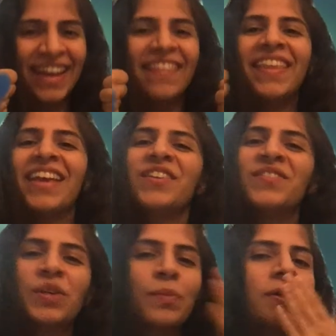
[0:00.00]
Thank you
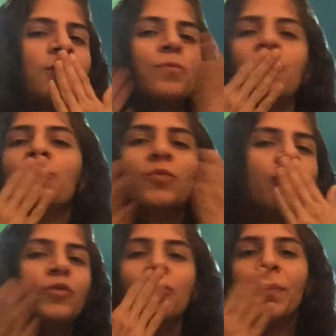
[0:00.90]
so much.
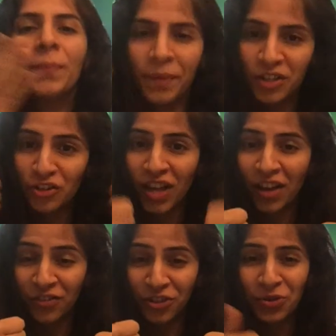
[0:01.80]
Much
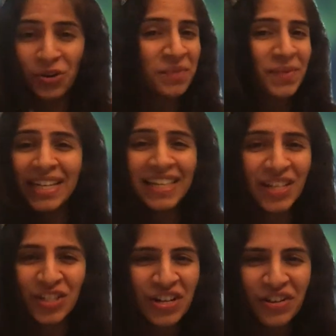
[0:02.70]
love to all my dear
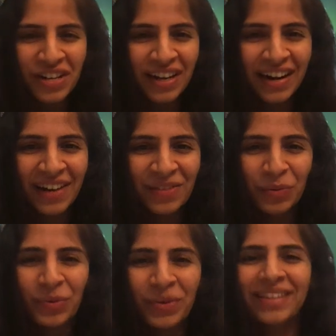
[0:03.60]
children around the
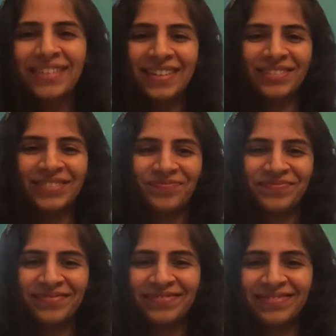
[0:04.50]
world.
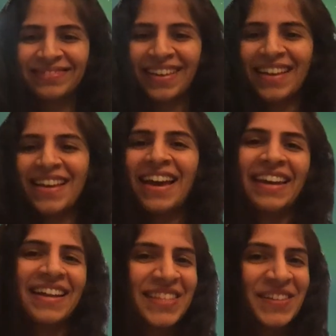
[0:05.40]
And I'll
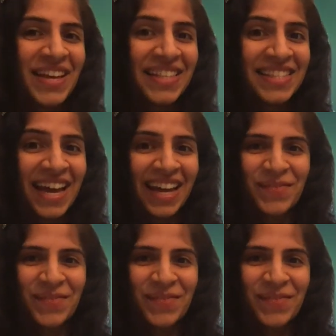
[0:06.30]
see you next time.